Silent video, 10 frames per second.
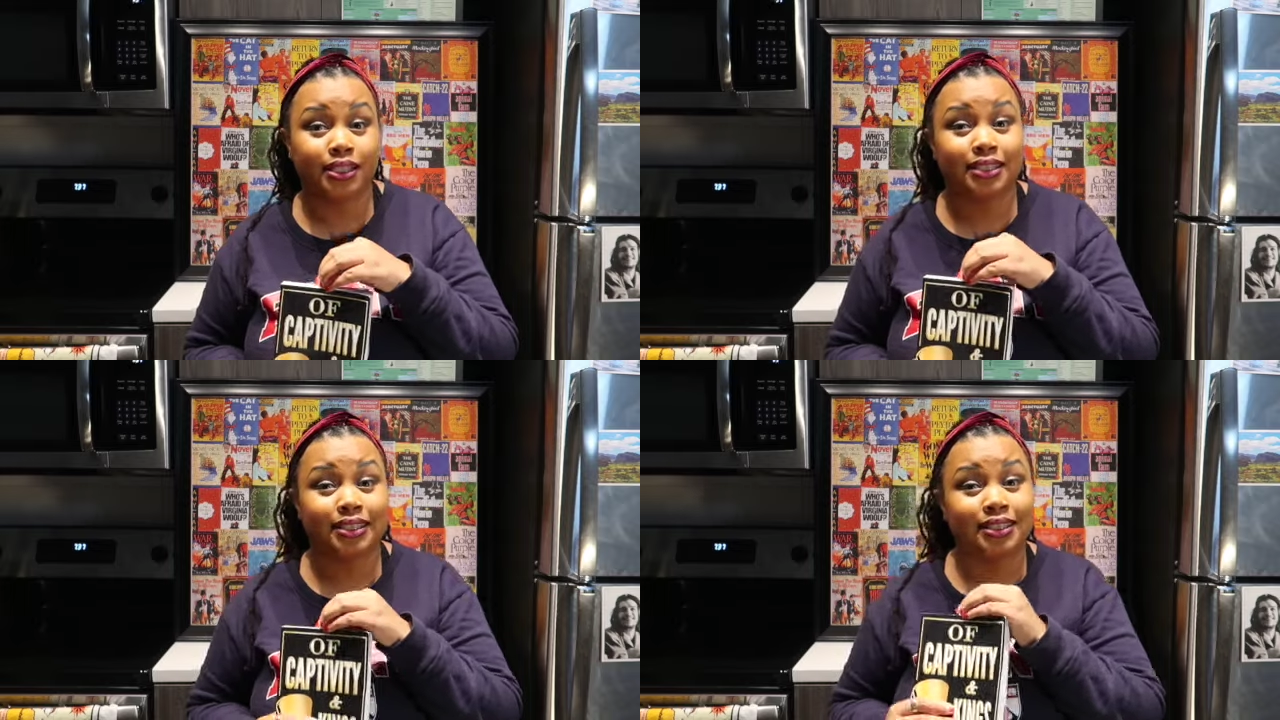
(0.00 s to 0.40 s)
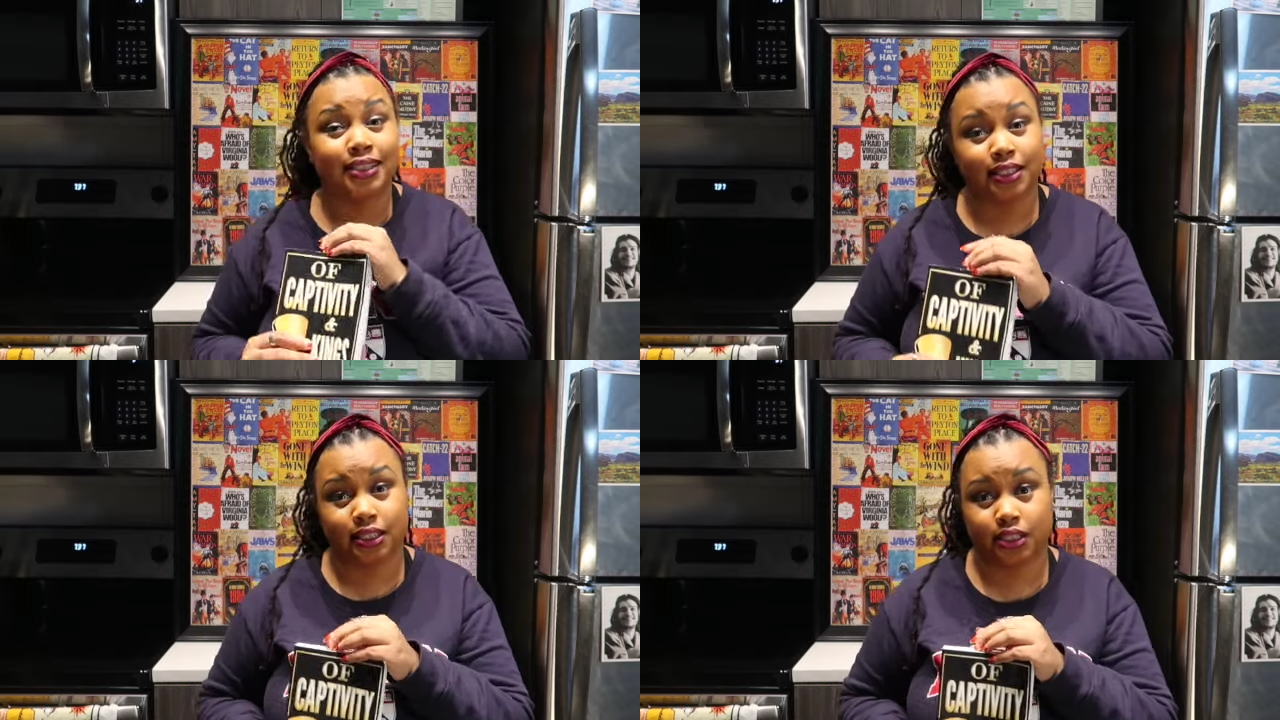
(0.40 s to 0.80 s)

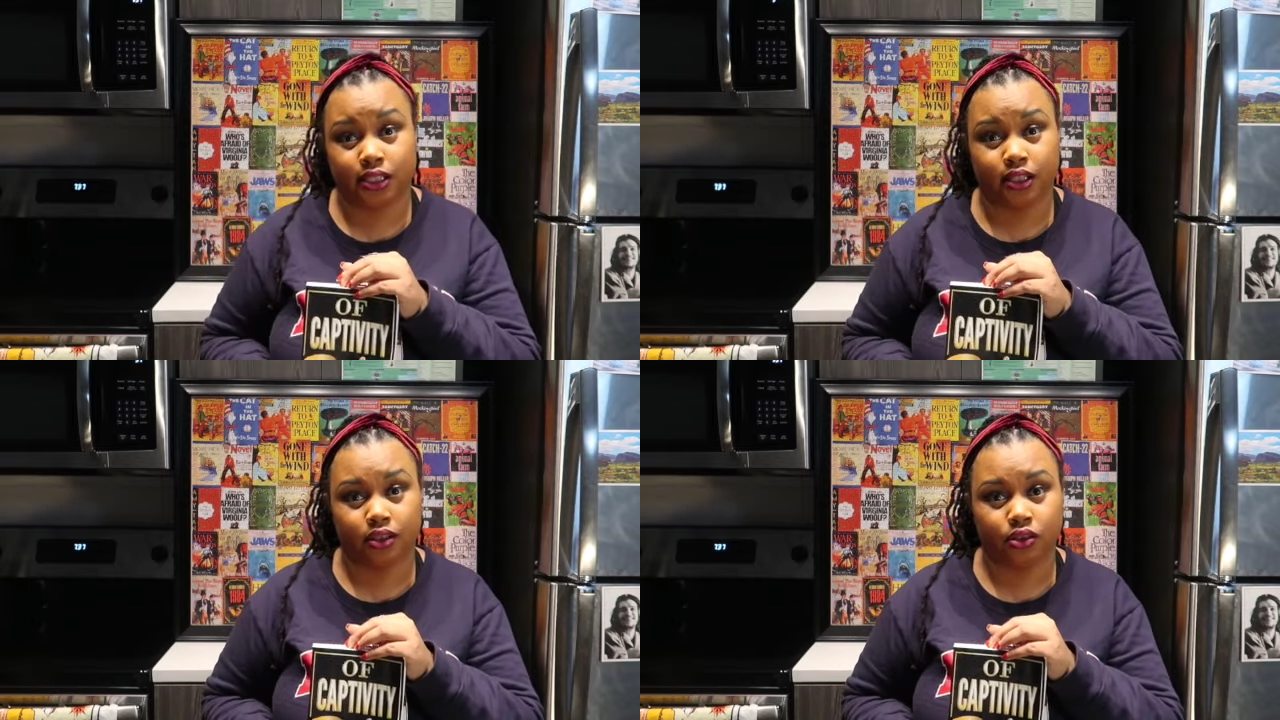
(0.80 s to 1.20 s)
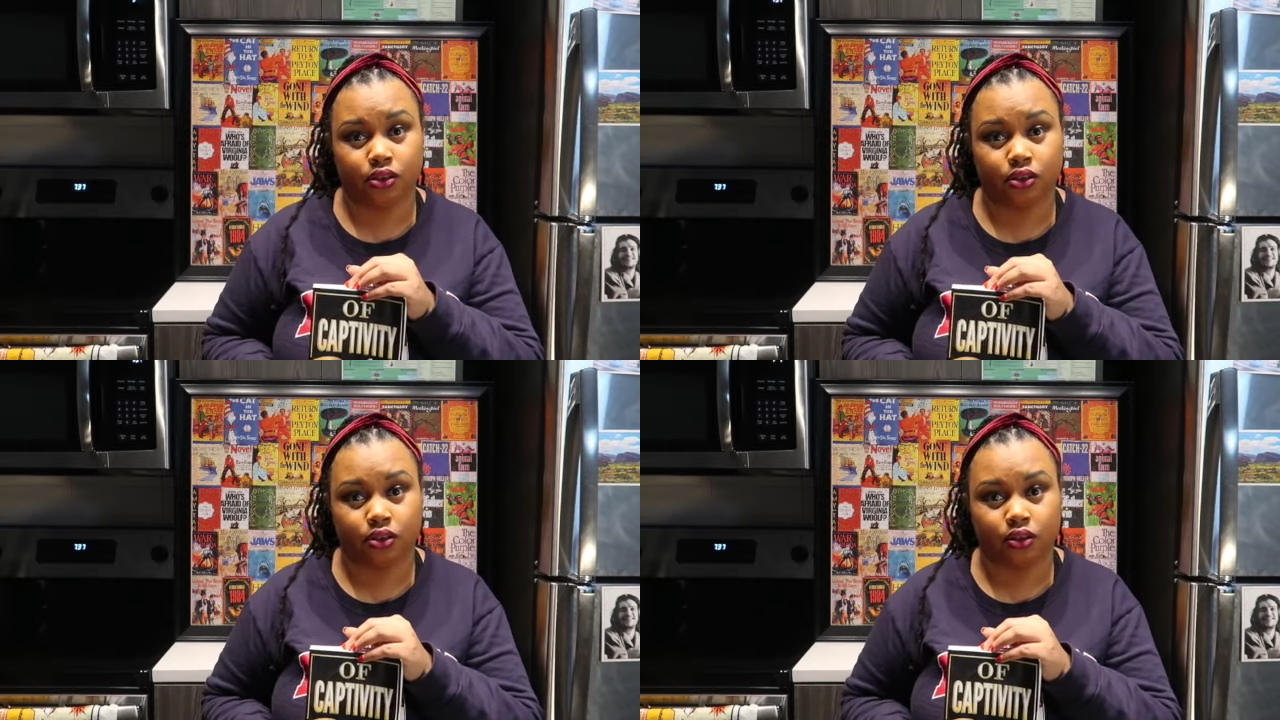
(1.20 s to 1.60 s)
consistent,
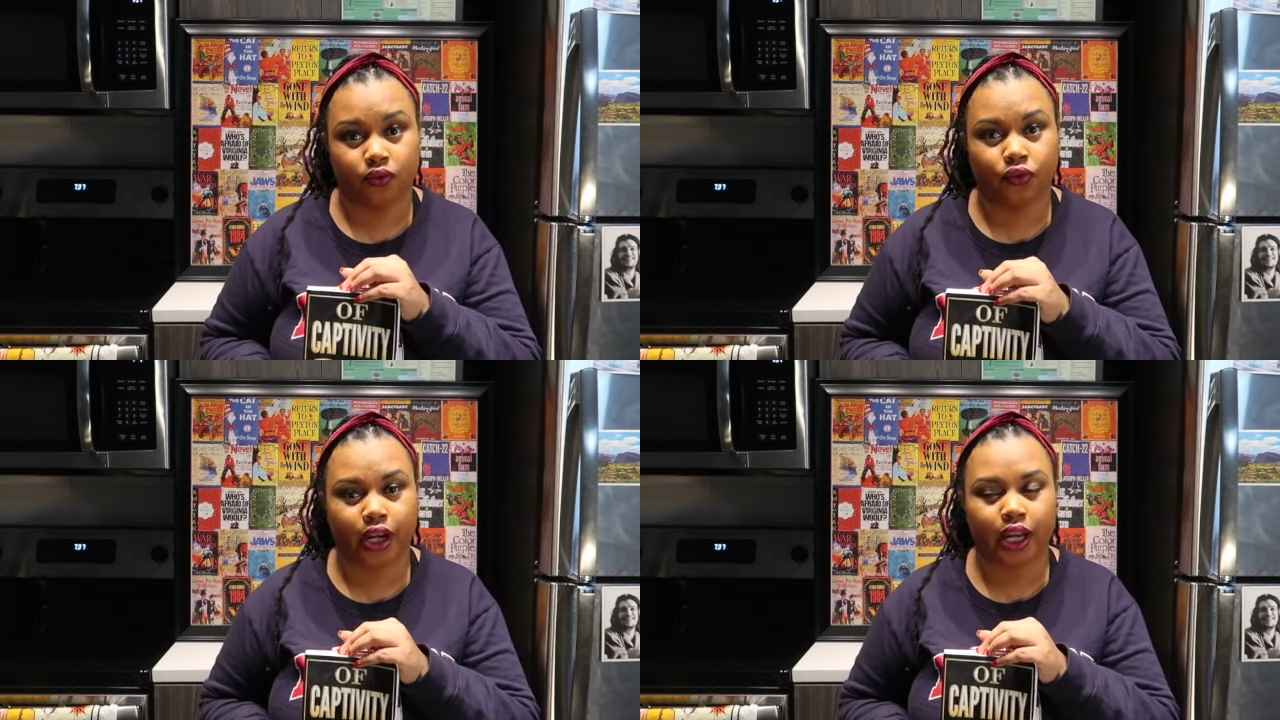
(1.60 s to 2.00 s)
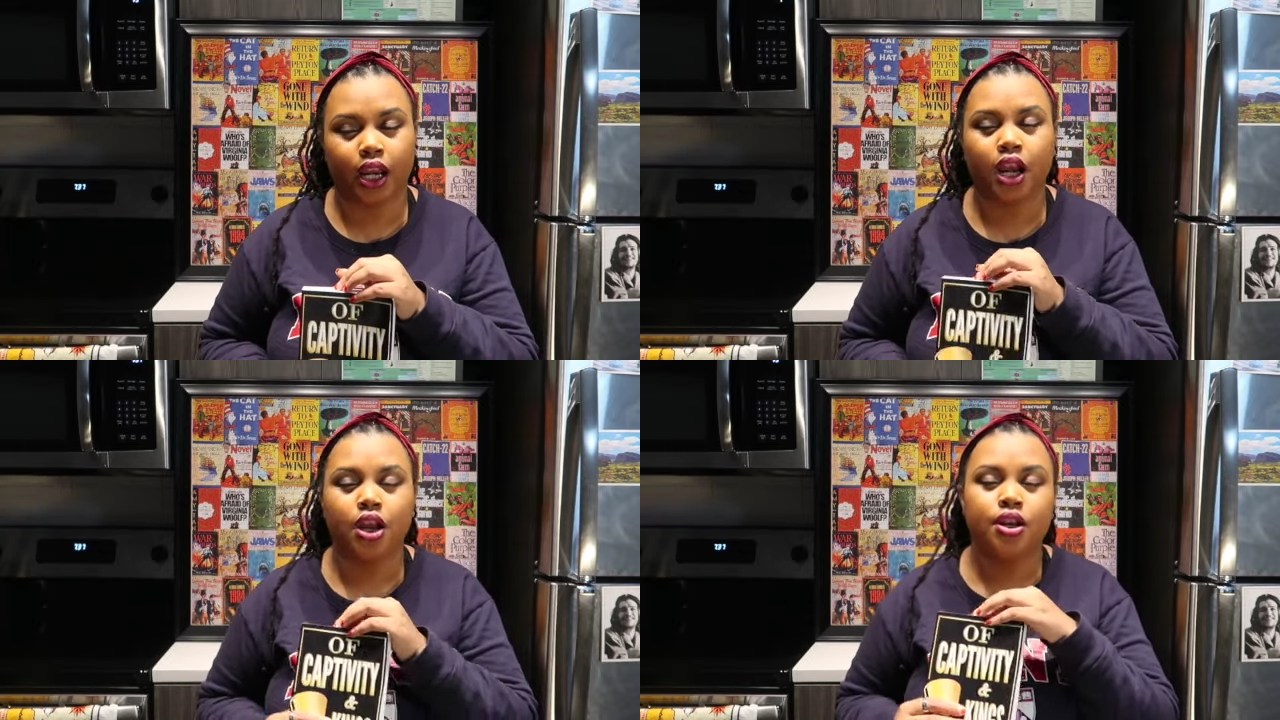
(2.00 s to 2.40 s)
right?